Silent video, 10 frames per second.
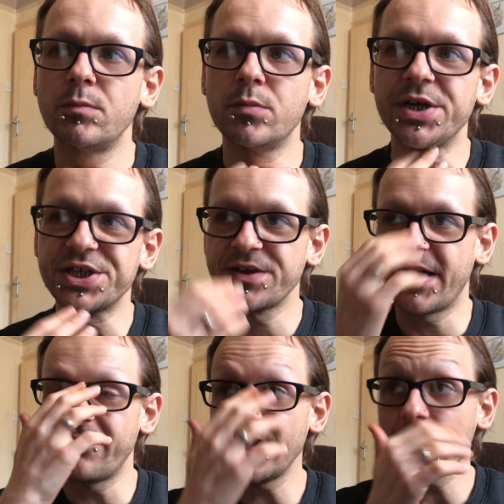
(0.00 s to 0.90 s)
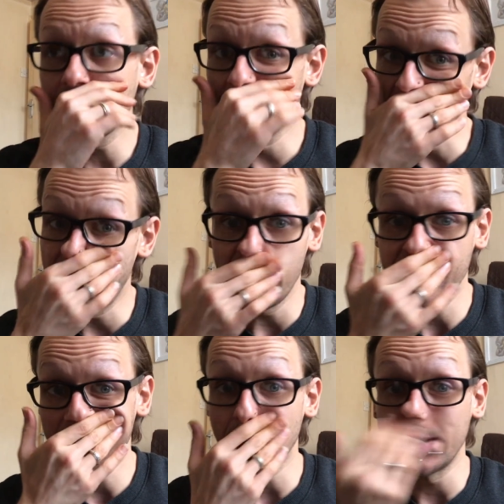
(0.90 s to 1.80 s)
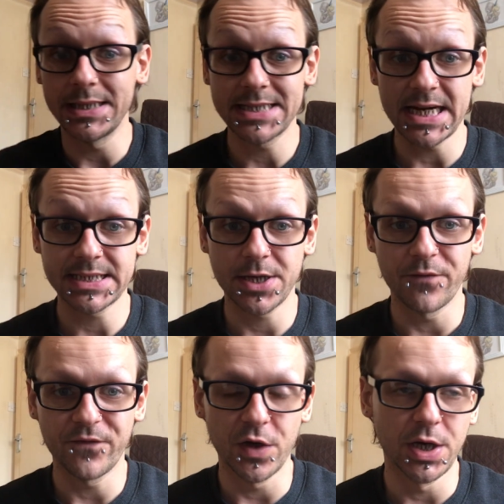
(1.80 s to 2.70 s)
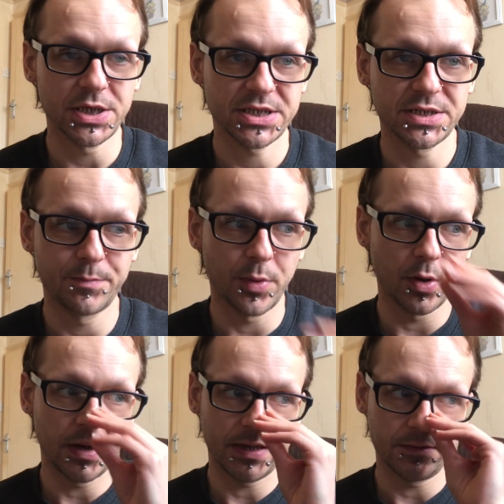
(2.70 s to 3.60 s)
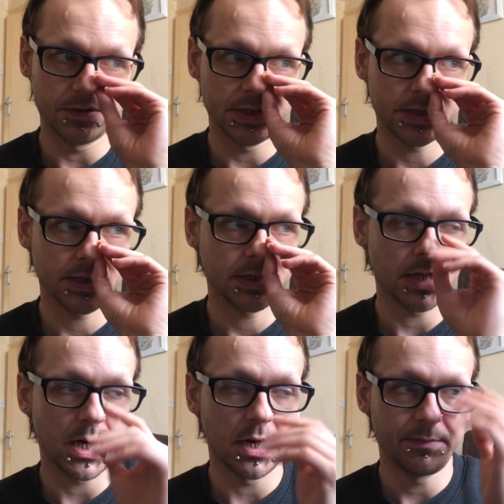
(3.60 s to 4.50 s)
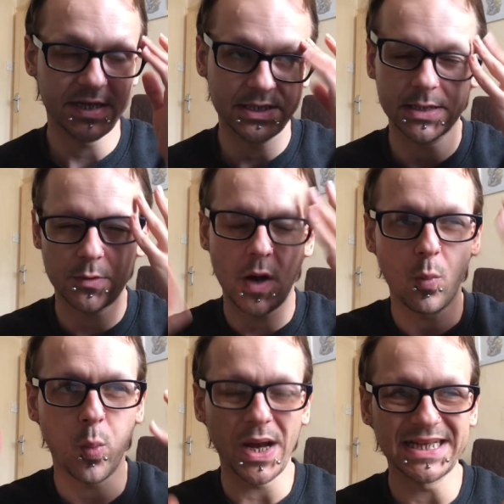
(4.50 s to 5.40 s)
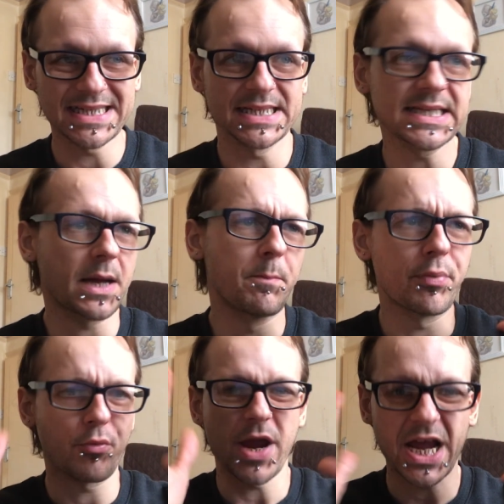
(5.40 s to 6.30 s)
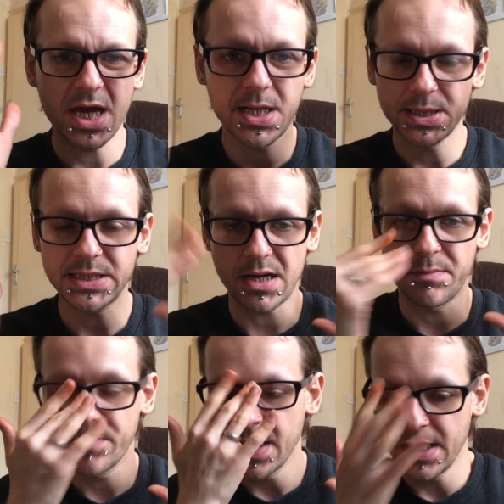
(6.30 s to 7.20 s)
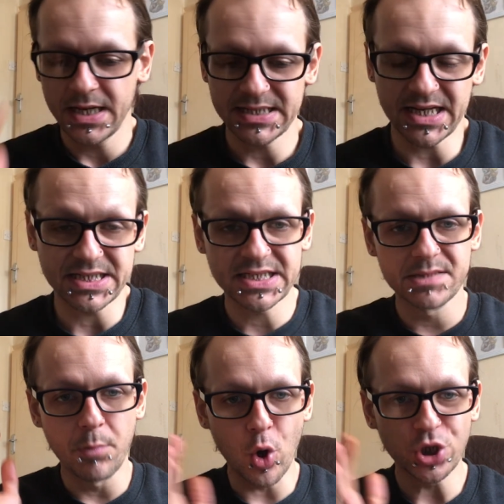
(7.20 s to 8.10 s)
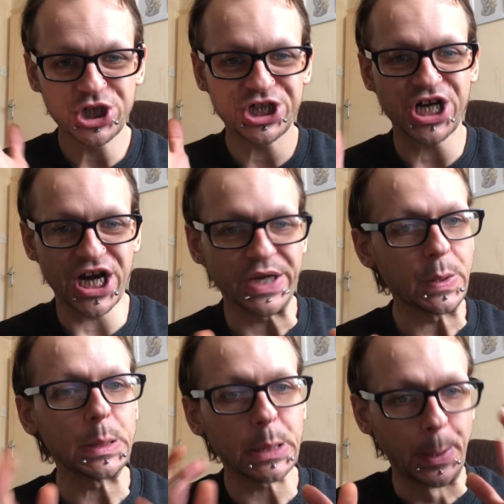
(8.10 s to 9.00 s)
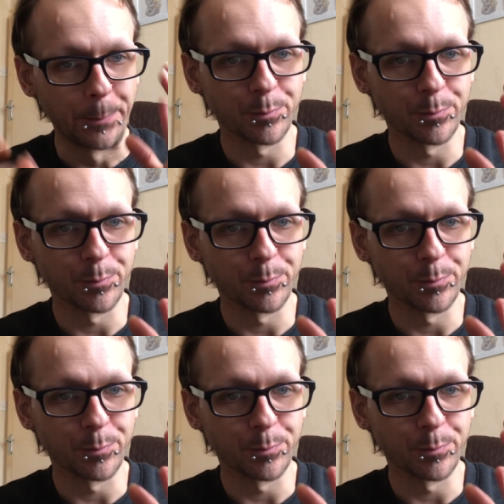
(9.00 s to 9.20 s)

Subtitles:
Which it felt like a little bit of a daunting task at first, but it was because it's quite weighty. It's like a brick. It's like a small child.